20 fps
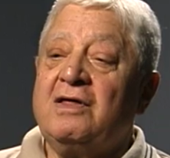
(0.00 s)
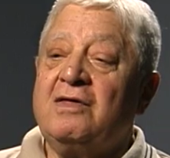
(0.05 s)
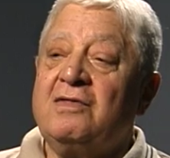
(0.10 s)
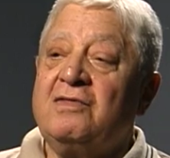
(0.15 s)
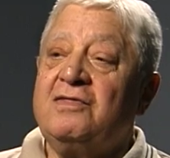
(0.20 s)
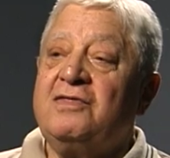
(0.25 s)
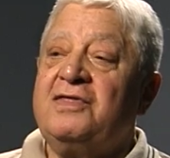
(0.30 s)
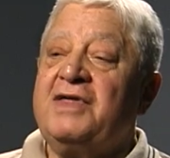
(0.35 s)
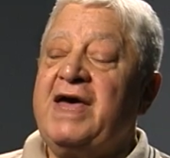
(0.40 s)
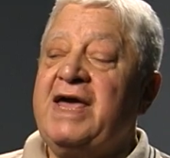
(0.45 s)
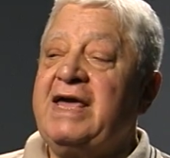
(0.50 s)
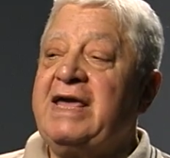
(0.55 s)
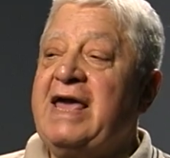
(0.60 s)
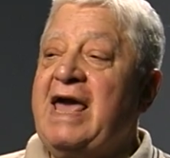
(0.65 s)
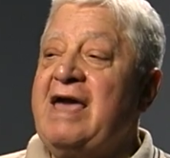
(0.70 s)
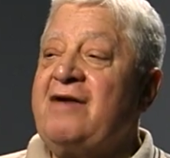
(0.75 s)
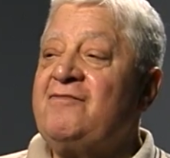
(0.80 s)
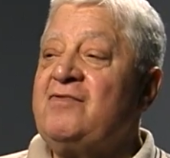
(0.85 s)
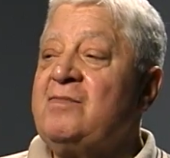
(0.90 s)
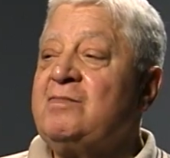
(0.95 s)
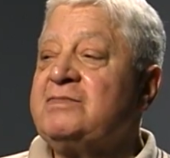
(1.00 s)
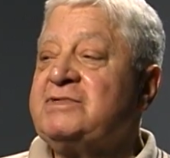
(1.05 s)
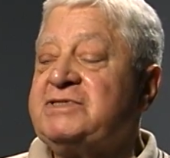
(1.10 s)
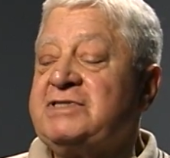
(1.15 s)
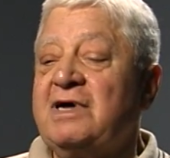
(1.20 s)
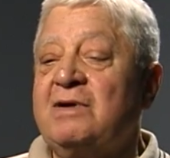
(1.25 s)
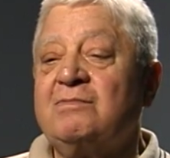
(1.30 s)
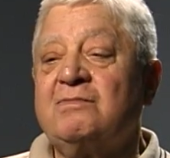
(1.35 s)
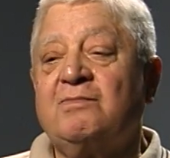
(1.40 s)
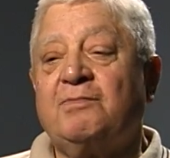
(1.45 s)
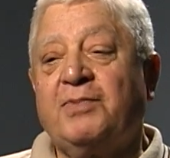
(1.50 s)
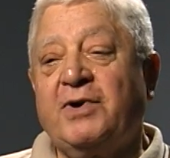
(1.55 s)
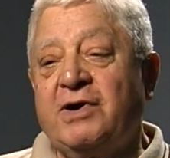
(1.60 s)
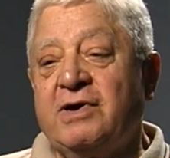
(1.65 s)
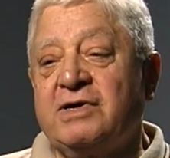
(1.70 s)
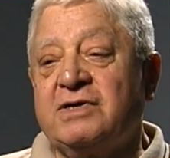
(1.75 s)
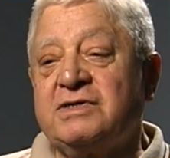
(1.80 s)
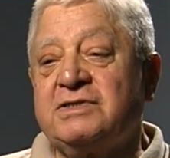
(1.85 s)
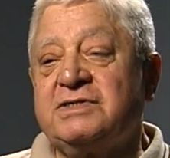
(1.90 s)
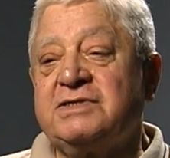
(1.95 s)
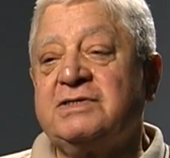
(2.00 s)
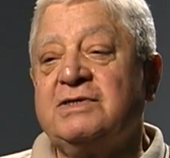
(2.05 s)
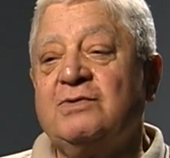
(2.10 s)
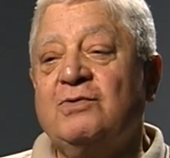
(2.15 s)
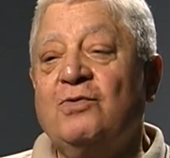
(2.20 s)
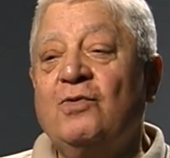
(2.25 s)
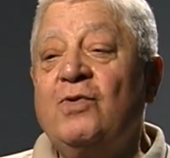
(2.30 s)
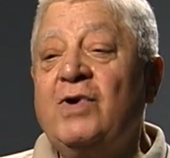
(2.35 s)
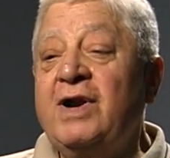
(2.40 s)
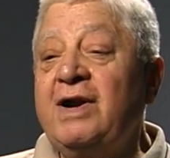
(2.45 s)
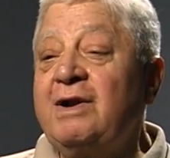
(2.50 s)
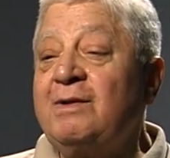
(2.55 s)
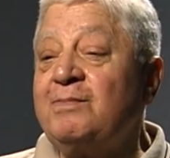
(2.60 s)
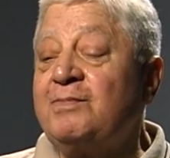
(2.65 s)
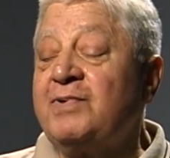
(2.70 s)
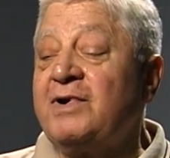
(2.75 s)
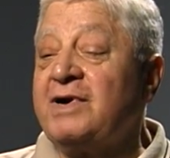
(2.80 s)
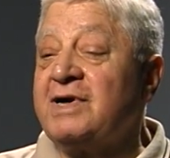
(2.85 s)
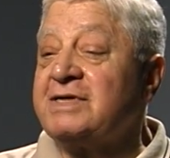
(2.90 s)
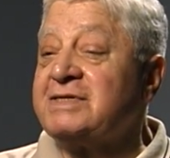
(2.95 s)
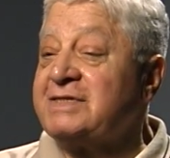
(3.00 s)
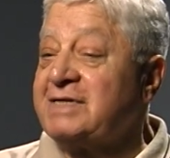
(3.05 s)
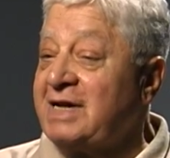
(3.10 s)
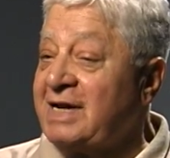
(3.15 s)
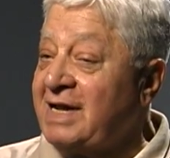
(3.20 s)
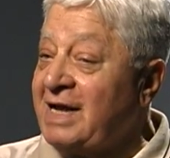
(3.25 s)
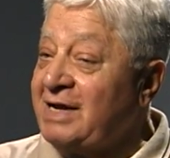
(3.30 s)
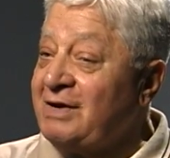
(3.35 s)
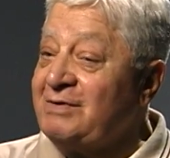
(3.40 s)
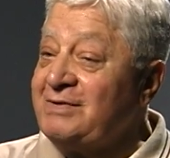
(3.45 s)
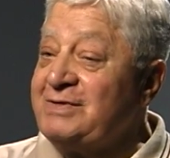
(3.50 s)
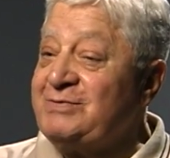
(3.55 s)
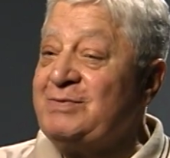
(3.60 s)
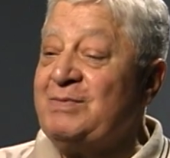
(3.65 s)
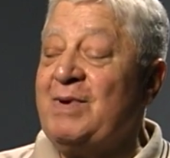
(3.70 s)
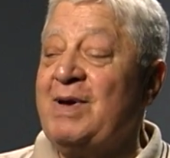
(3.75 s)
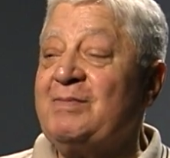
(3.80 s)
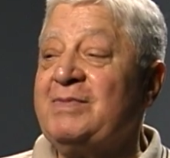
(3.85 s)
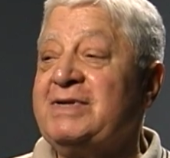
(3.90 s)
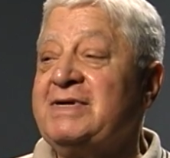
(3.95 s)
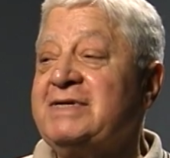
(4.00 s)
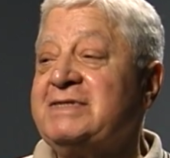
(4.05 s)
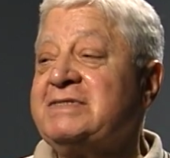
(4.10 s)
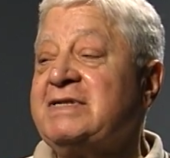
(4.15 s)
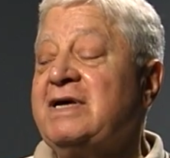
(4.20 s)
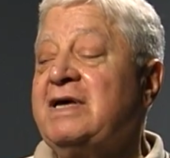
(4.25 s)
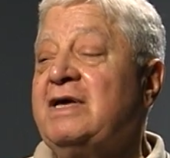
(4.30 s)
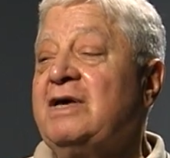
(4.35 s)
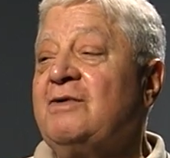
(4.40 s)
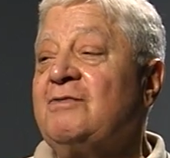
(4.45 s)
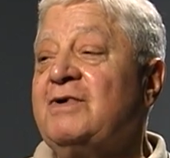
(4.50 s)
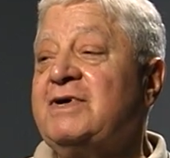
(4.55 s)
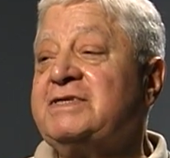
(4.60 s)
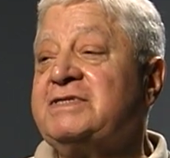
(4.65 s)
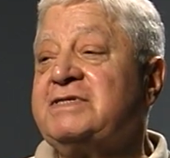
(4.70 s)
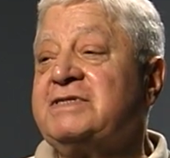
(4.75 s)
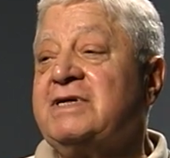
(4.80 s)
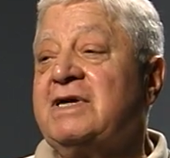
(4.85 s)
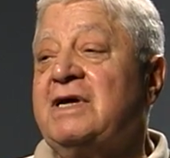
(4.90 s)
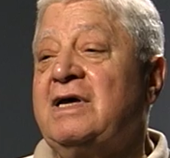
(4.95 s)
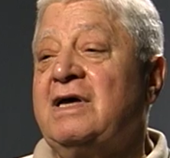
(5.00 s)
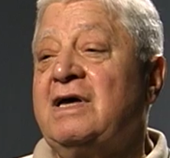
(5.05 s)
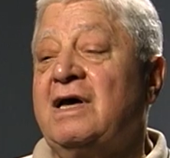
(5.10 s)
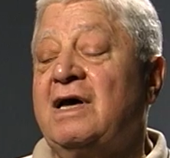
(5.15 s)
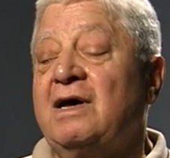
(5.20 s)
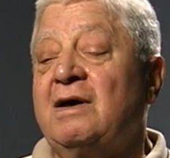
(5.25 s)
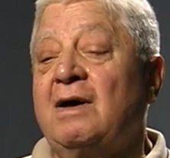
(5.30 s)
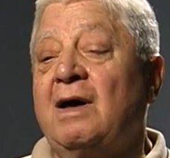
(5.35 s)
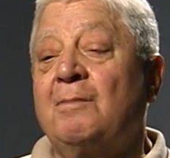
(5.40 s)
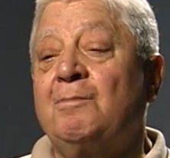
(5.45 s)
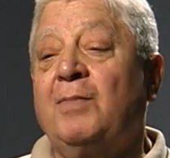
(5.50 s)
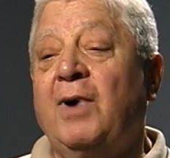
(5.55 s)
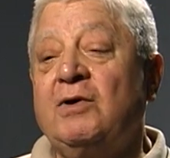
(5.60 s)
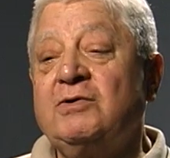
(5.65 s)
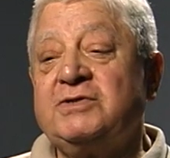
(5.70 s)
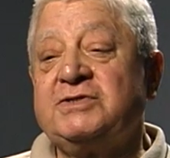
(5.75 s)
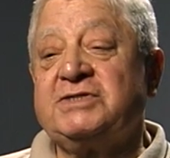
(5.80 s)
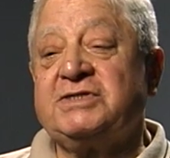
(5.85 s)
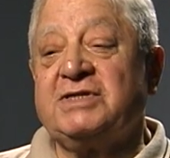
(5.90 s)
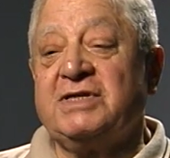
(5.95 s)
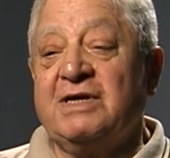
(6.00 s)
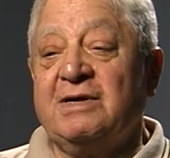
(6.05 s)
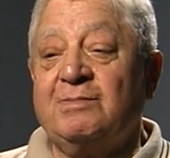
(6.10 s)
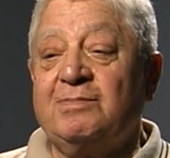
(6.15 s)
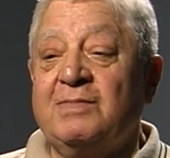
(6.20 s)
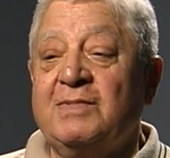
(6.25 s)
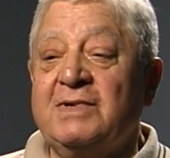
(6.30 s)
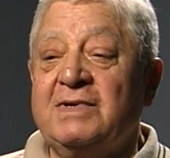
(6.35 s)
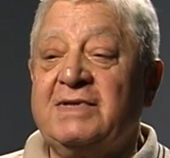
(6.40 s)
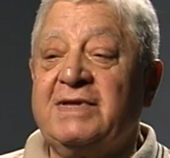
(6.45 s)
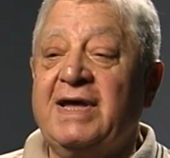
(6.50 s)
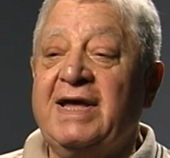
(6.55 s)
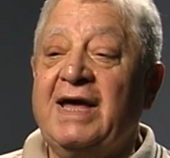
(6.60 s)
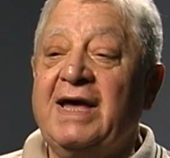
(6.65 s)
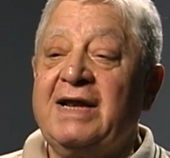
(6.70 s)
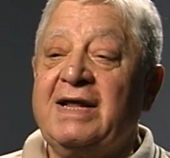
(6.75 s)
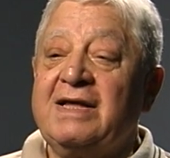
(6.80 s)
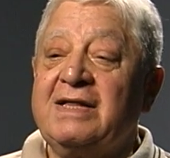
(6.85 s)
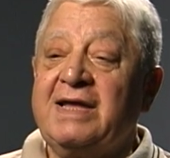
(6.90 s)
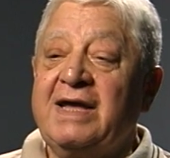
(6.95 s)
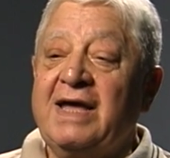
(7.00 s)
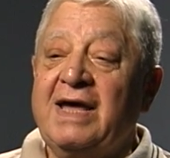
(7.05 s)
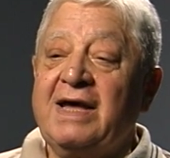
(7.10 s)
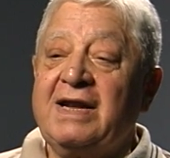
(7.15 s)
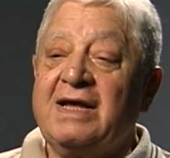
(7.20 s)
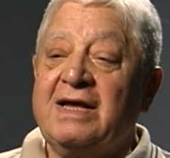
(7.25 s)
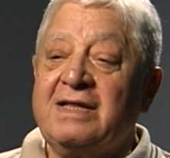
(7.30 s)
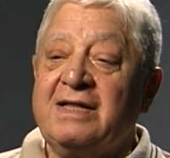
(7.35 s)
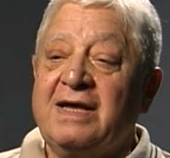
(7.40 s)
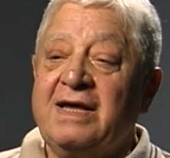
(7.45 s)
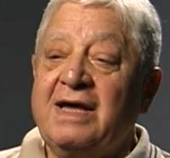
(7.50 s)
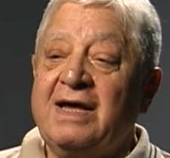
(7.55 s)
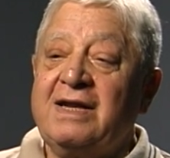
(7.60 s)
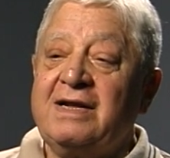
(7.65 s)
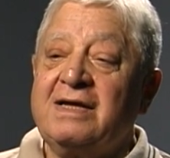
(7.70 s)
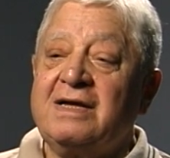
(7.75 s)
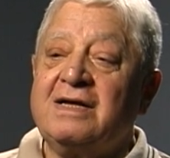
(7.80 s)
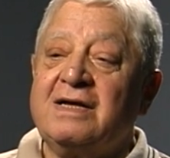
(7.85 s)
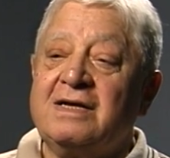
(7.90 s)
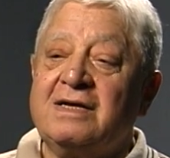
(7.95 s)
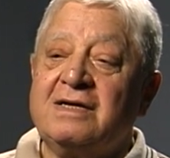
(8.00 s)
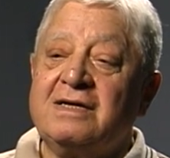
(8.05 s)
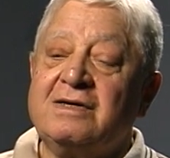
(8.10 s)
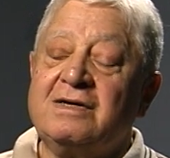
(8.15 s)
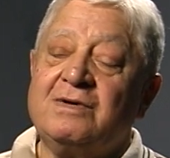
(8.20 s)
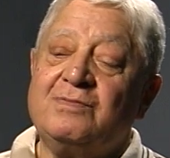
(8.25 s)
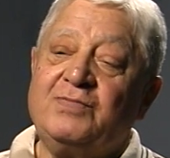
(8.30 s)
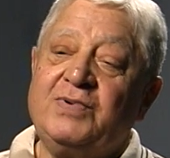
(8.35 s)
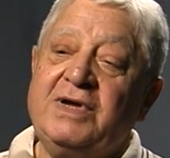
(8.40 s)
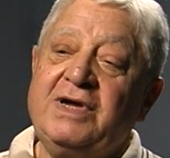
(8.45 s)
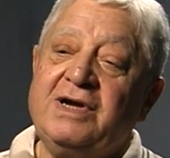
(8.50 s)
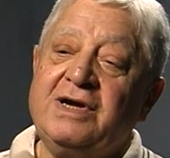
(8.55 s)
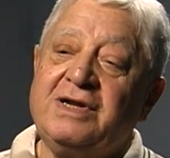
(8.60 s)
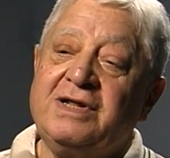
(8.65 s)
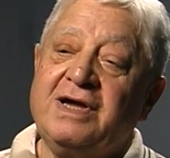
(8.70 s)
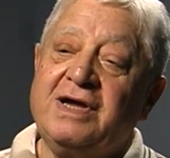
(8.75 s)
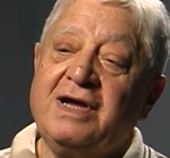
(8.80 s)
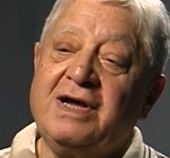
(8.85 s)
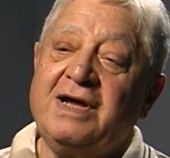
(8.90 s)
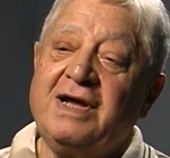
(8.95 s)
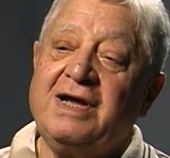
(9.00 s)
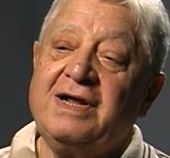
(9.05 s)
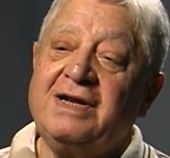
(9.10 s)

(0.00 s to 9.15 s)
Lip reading: they gave them some perks. One of the perks, and I always remember this, was a boat slip. They had a pier there,